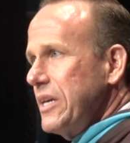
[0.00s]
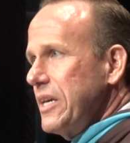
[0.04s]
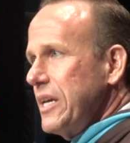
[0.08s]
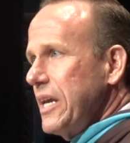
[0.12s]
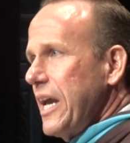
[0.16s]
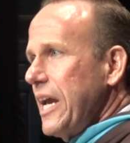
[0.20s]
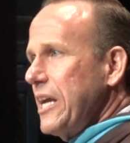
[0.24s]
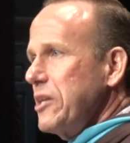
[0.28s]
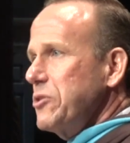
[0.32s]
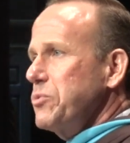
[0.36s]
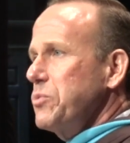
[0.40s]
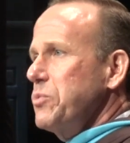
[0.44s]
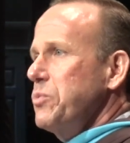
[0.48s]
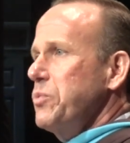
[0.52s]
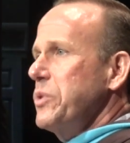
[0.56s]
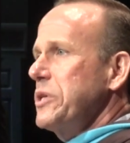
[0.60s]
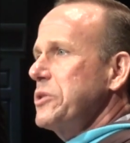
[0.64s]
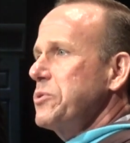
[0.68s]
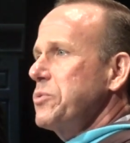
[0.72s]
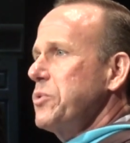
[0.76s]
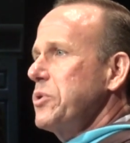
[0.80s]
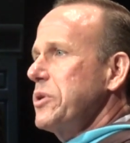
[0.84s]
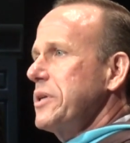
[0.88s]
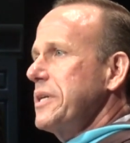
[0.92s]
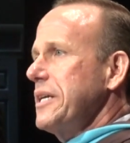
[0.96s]
and
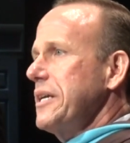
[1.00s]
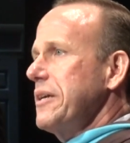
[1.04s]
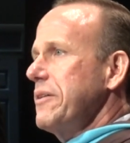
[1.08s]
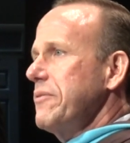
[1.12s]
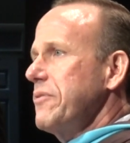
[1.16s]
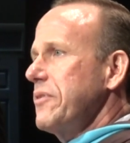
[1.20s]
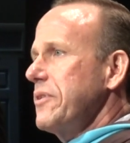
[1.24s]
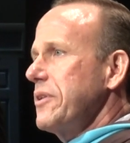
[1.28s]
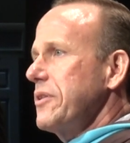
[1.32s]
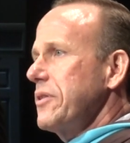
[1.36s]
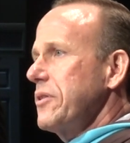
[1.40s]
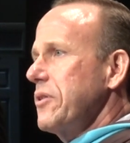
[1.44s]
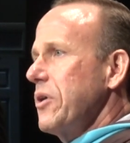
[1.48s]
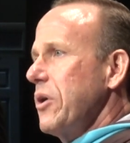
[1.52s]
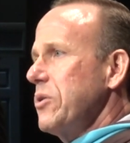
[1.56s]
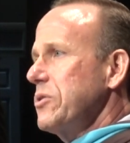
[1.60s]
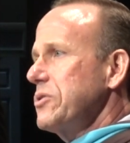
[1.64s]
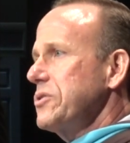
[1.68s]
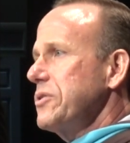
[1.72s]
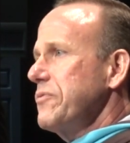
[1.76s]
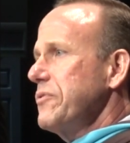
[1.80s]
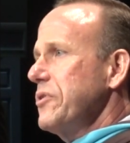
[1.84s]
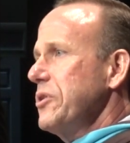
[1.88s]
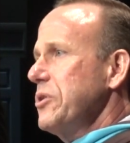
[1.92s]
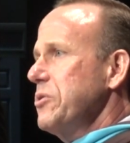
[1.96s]
which will give
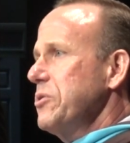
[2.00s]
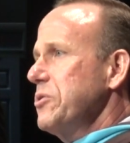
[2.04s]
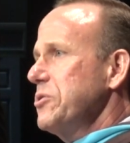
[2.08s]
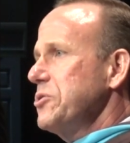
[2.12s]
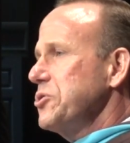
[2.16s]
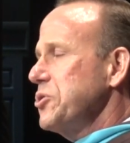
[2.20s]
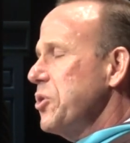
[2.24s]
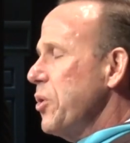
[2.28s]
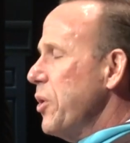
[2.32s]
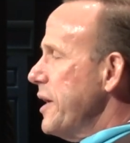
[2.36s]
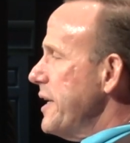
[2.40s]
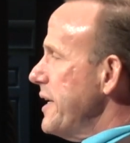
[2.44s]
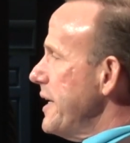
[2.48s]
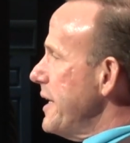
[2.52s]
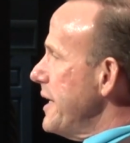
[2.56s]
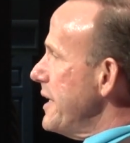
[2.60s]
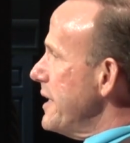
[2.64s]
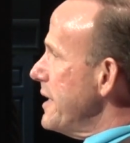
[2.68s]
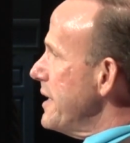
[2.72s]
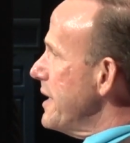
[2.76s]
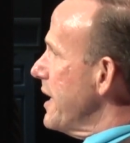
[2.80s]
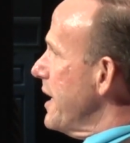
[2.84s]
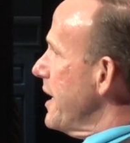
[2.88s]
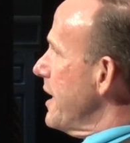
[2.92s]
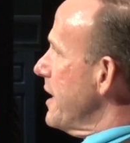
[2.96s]
those of you who join
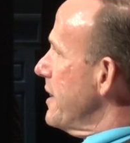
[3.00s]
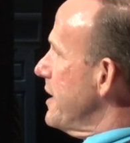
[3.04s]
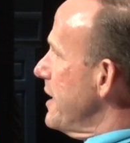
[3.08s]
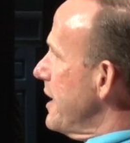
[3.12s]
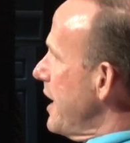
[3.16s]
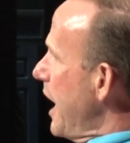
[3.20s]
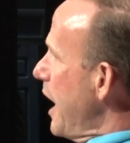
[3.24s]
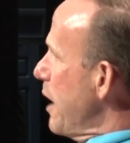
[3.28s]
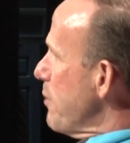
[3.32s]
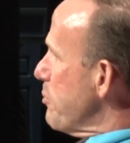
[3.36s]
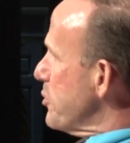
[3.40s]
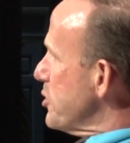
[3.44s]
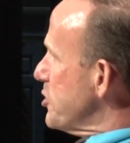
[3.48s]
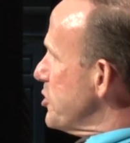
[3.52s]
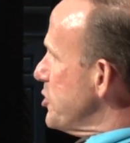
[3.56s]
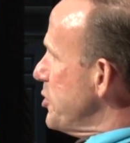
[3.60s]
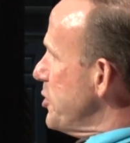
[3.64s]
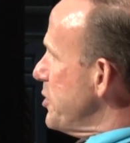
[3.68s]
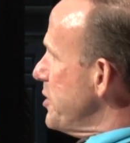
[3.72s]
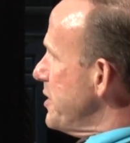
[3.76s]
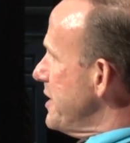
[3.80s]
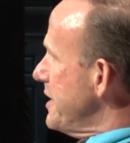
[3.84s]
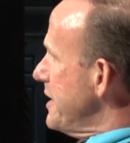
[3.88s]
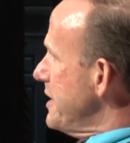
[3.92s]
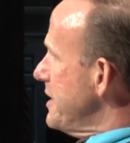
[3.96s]
in the
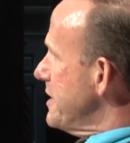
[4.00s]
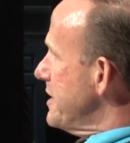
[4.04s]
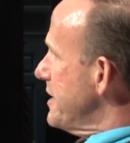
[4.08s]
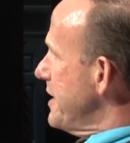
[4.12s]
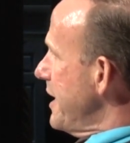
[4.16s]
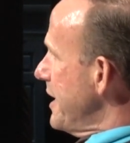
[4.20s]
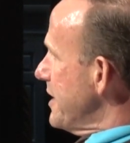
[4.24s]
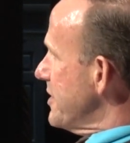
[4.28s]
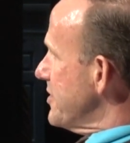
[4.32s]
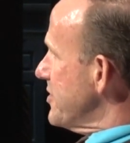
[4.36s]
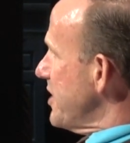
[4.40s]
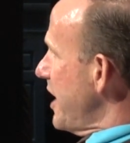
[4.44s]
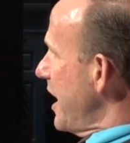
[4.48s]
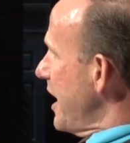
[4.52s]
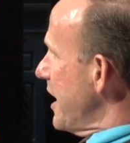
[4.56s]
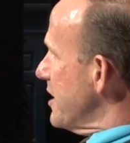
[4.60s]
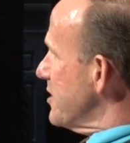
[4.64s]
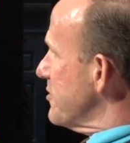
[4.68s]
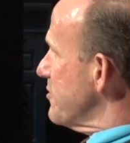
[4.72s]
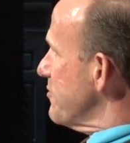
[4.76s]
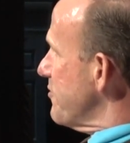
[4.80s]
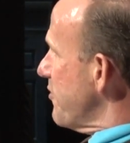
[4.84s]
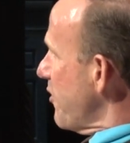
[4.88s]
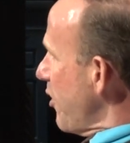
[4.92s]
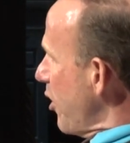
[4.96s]
opportunity to take science
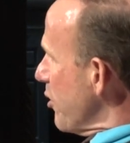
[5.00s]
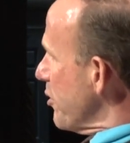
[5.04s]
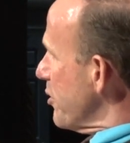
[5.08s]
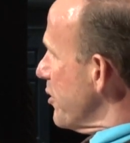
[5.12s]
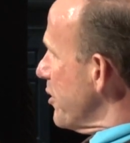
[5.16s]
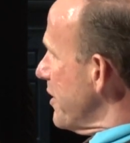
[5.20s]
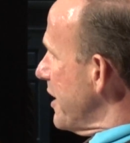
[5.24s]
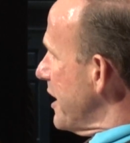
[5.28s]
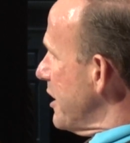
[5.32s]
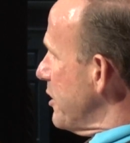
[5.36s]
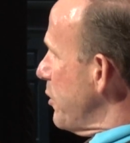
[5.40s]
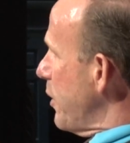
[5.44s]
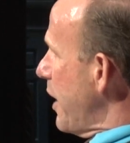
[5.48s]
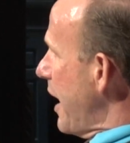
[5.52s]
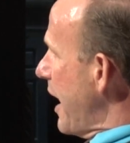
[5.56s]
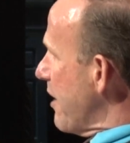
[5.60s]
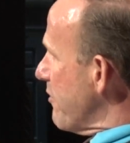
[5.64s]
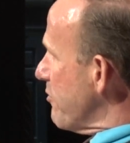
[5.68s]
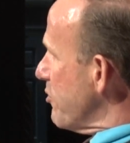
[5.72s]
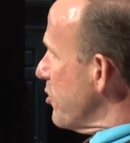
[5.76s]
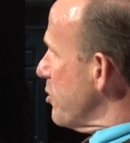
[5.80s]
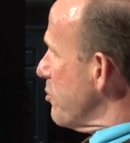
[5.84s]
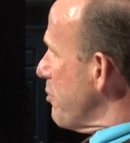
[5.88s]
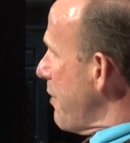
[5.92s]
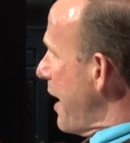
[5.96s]
farther than you
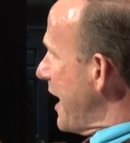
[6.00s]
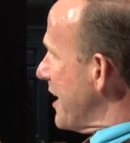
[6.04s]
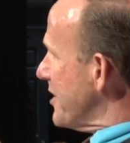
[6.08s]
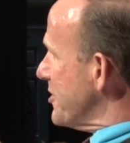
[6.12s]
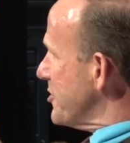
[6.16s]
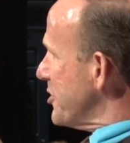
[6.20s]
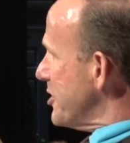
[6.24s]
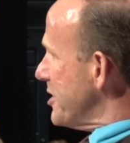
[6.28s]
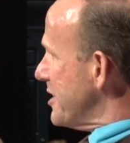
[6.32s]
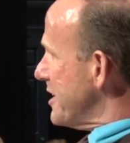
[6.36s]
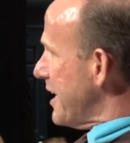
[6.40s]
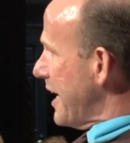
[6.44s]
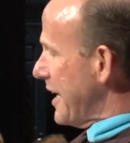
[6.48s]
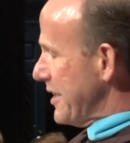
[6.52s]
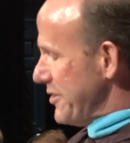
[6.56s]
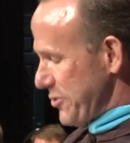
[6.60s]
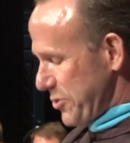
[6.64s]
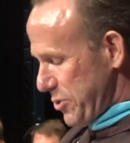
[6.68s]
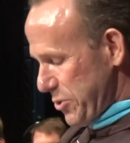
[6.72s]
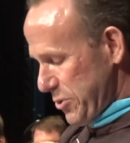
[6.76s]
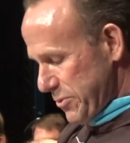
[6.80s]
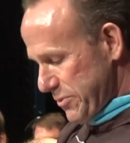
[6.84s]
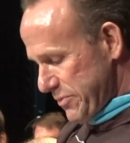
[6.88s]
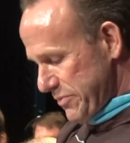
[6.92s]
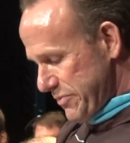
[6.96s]
ever imagined in high
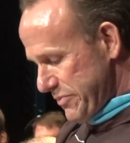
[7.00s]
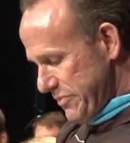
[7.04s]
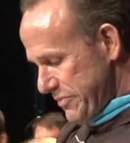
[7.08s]
school.